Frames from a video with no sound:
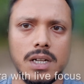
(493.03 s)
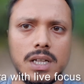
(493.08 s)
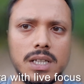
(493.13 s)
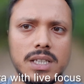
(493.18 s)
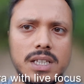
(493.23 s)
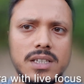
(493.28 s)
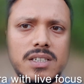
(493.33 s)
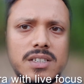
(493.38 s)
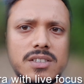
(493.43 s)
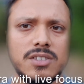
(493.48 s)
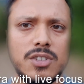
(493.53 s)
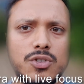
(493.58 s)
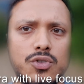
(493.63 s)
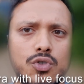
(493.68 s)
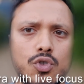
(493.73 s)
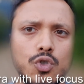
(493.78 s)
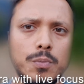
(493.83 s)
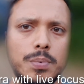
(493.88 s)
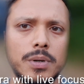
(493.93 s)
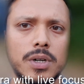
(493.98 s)
This is the
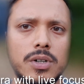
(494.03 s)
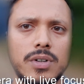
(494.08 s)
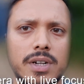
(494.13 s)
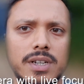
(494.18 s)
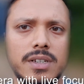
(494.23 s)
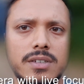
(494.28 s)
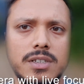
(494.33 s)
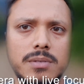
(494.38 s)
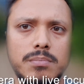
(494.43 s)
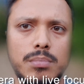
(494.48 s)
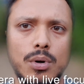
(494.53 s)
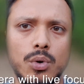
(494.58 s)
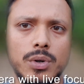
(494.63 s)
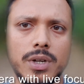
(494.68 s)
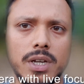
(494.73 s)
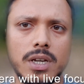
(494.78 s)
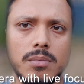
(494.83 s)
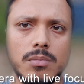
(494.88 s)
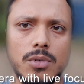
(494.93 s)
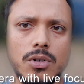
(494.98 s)
super crazy
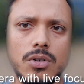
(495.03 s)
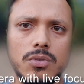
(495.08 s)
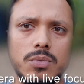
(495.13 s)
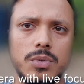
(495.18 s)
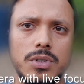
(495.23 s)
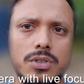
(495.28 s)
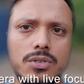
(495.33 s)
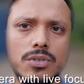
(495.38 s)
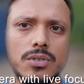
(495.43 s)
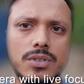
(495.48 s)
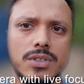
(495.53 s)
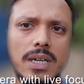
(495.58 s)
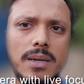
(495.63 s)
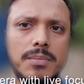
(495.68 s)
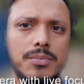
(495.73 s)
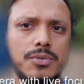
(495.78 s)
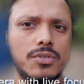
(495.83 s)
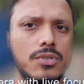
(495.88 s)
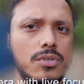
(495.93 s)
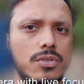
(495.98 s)
bokeh mode, which looks
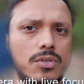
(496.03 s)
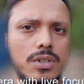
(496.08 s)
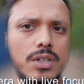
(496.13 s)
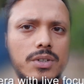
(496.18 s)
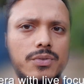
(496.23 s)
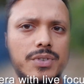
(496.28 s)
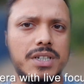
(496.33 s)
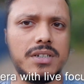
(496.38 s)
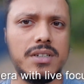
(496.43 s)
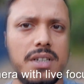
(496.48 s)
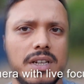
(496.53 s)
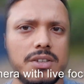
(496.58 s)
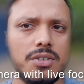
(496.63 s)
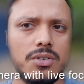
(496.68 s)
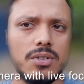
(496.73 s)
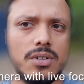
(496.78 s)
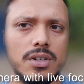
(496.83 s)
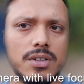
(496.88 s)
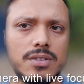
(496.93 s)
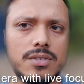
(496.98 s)
absolutely
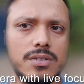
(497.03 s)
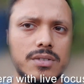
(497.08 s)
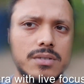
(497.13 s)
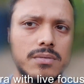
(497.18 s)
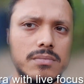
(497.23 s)
ridiculous.